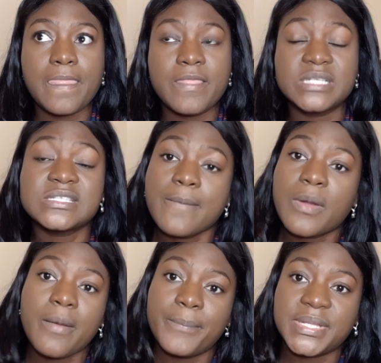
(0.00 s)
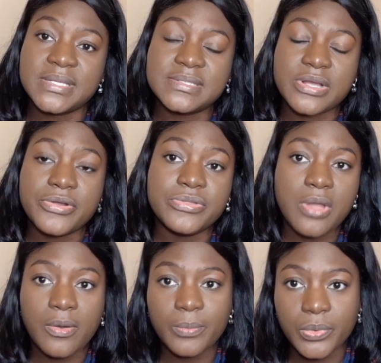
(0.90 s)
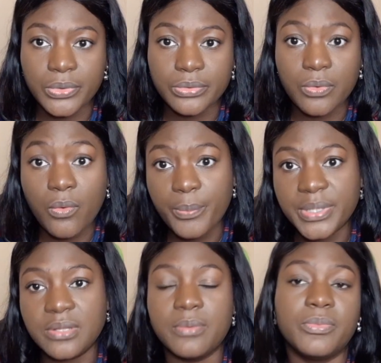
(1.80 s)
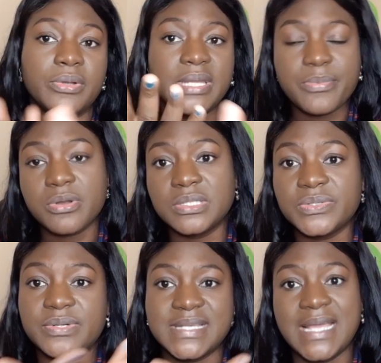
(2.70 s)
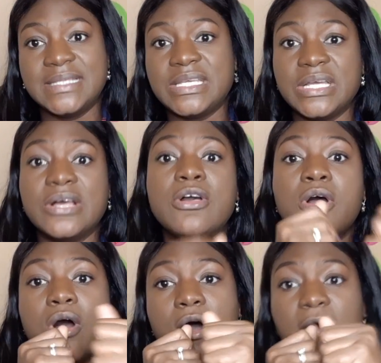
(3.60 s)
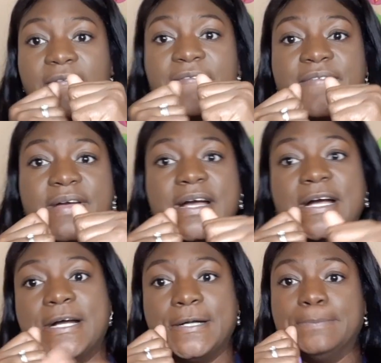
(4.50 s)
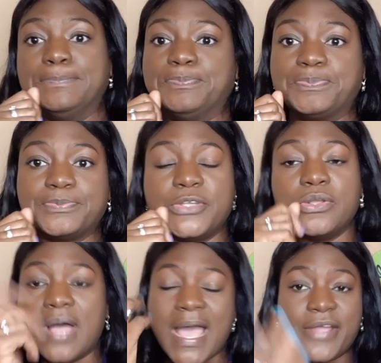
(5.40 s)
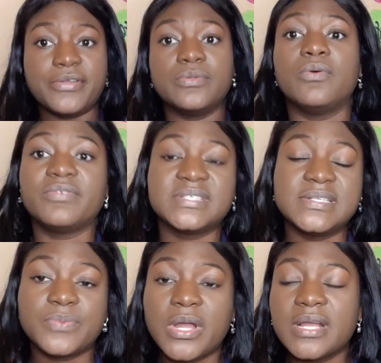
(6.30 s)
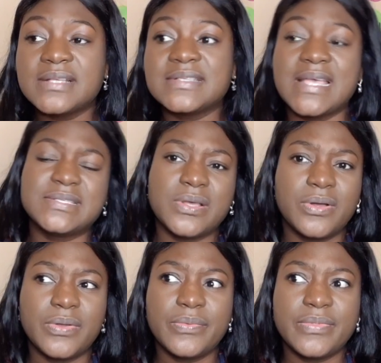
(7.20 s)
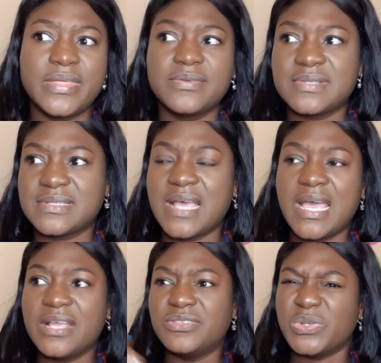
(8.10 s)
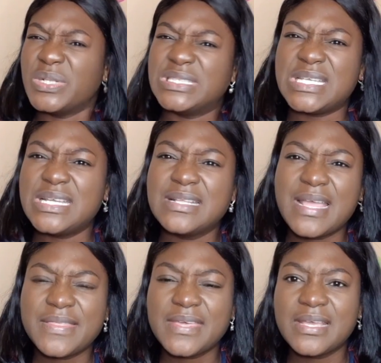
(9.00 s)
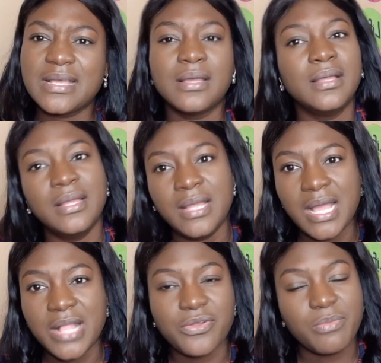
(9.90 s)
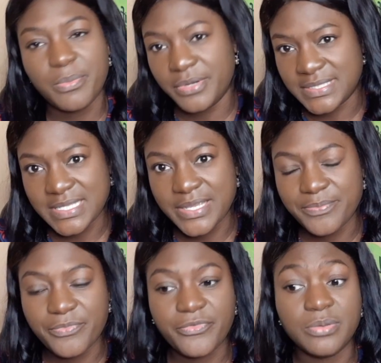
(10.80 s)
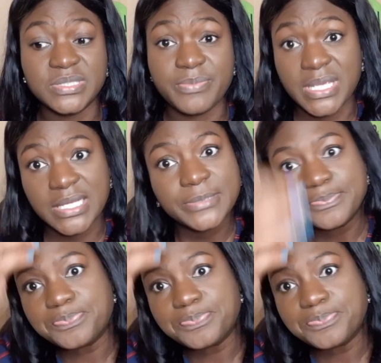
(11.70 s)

Some companies are now more open or more liberal towards the idea of hiring overseas workers. I saw there was this guy, Joel Dean, I think, I don't remember his name, from Jamaica,